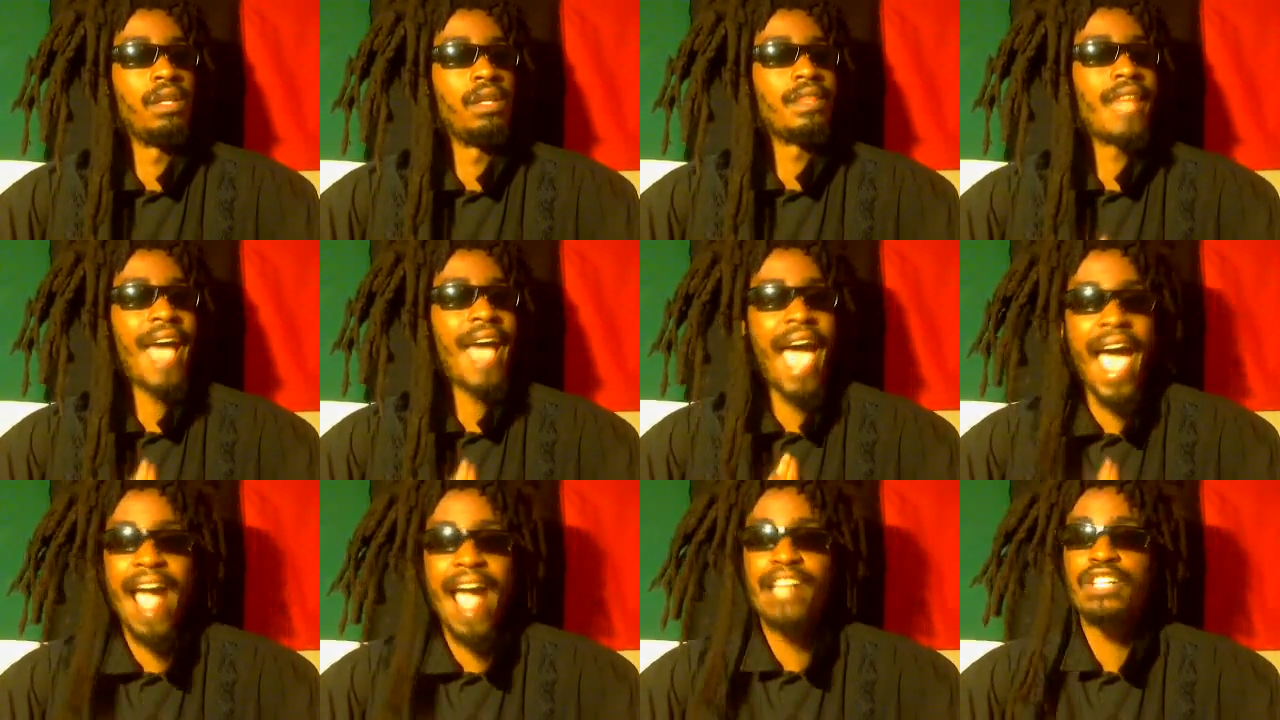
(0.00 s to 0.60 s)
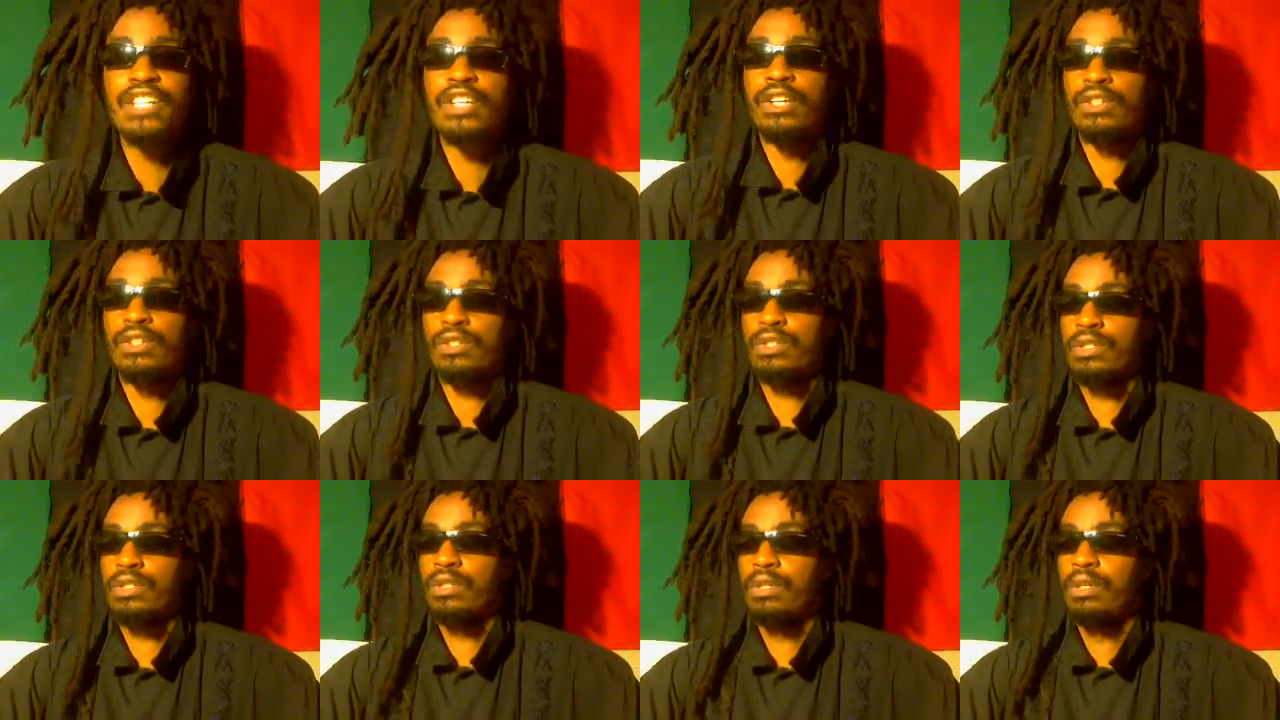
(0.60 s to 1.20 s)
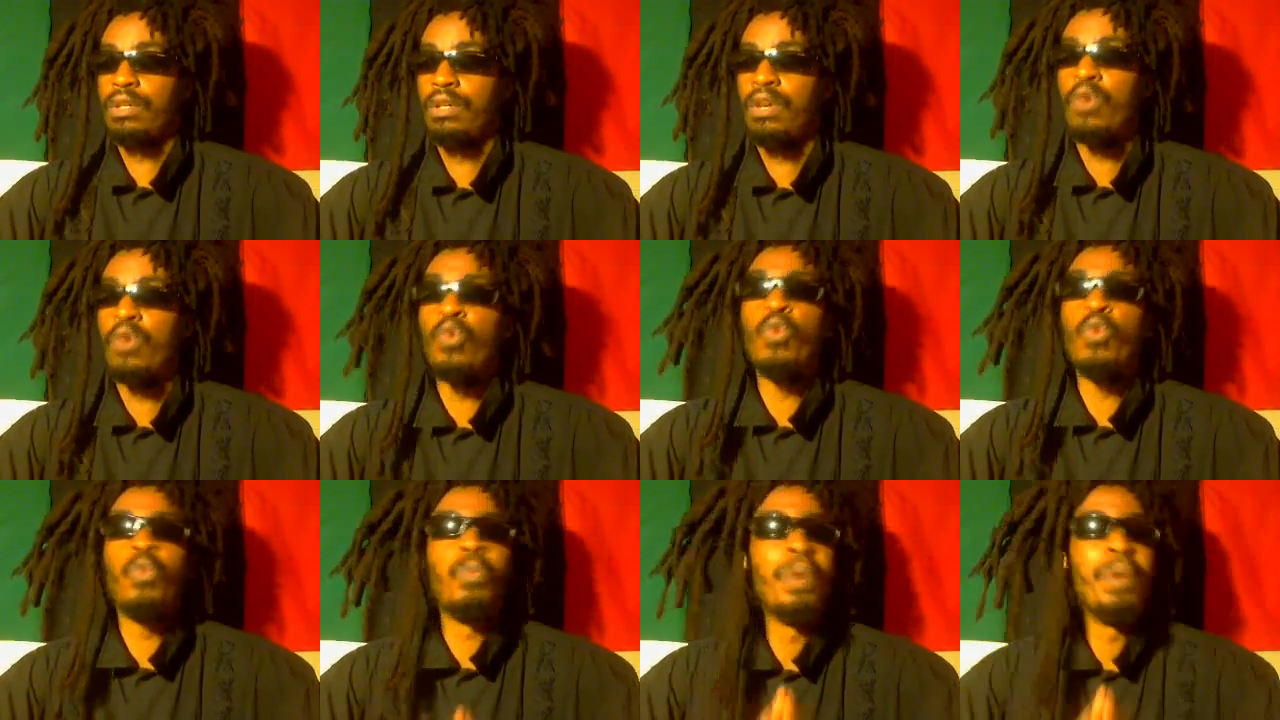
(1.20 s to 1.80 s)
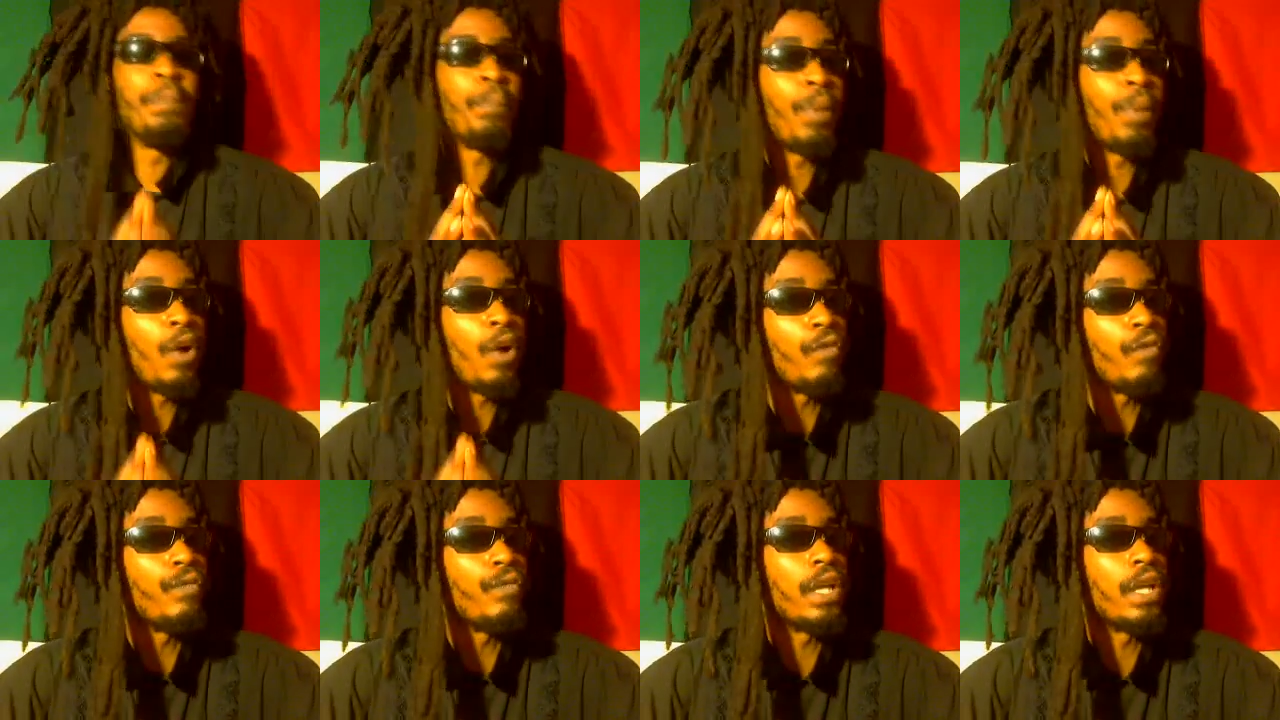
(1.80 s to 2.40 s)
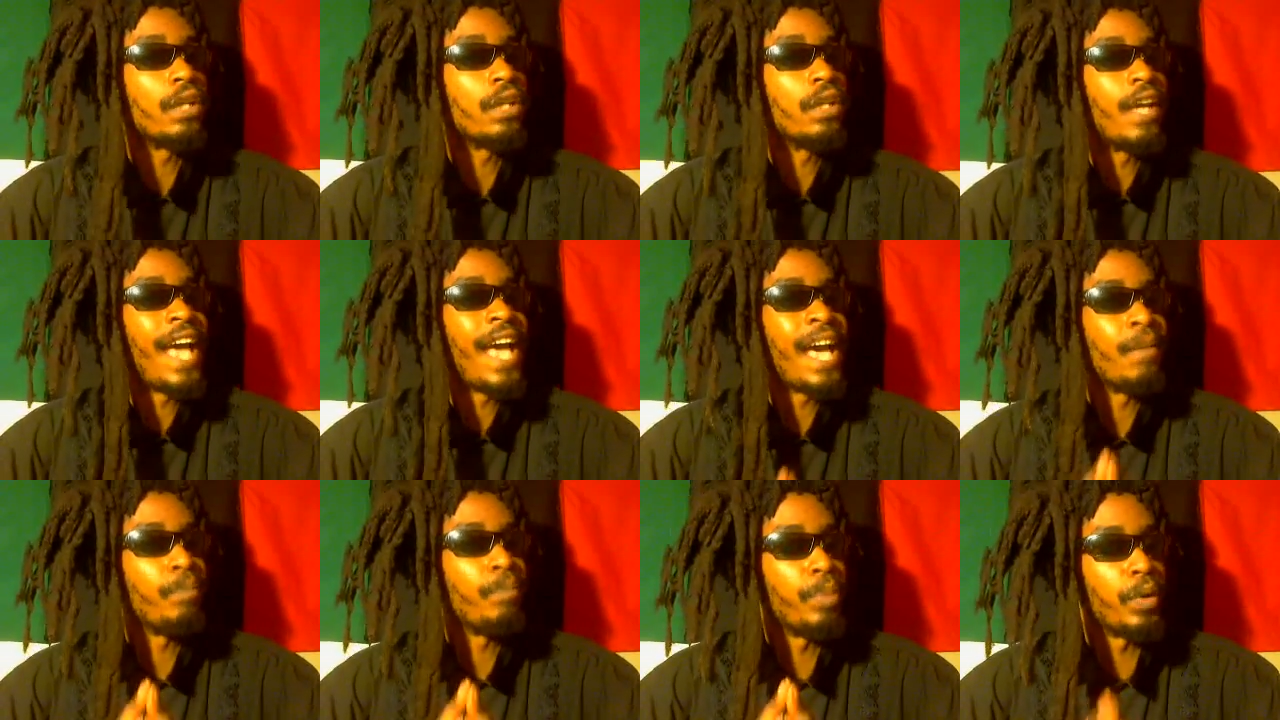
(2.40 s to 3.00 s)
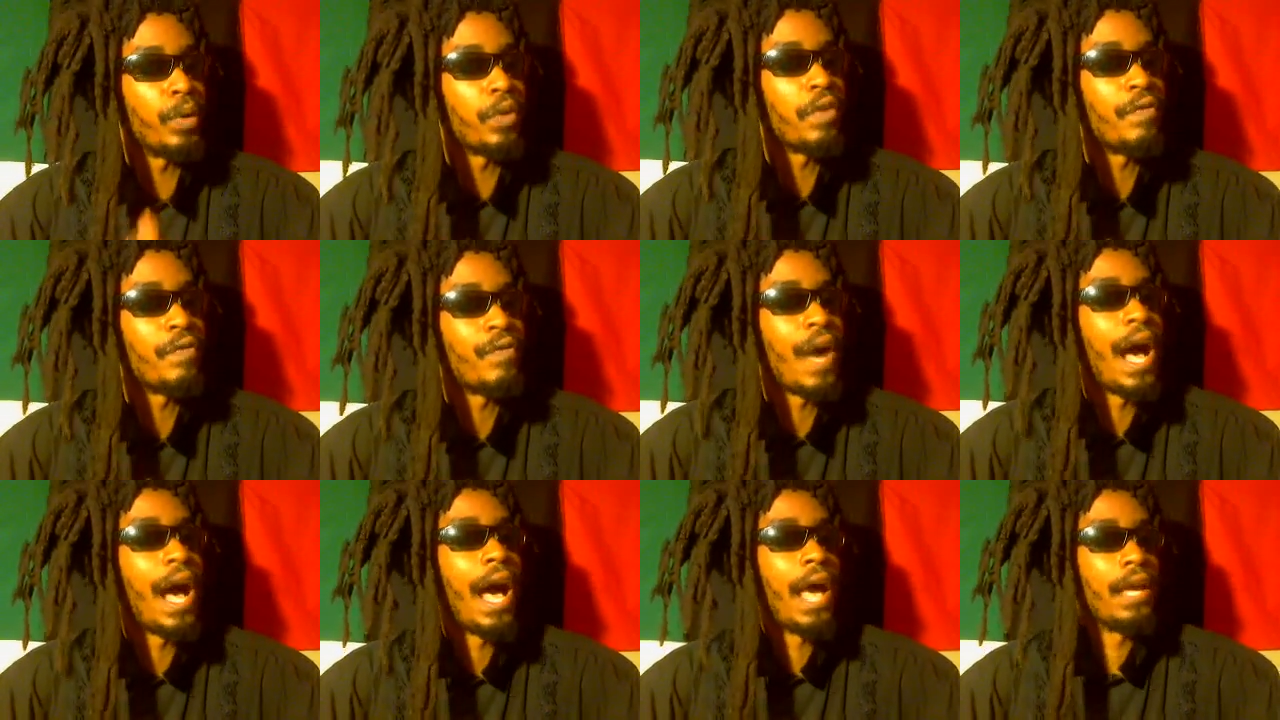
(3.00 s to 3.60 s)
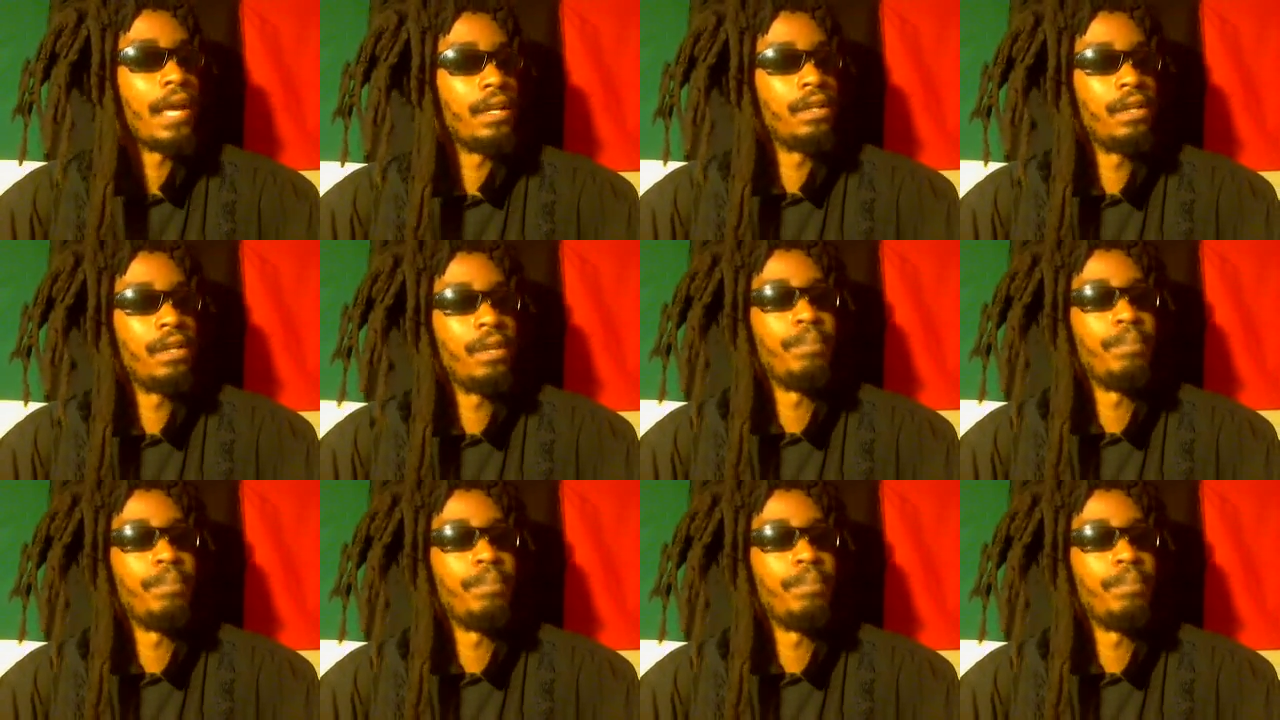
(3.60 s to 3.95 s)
their actions will be perfect and purified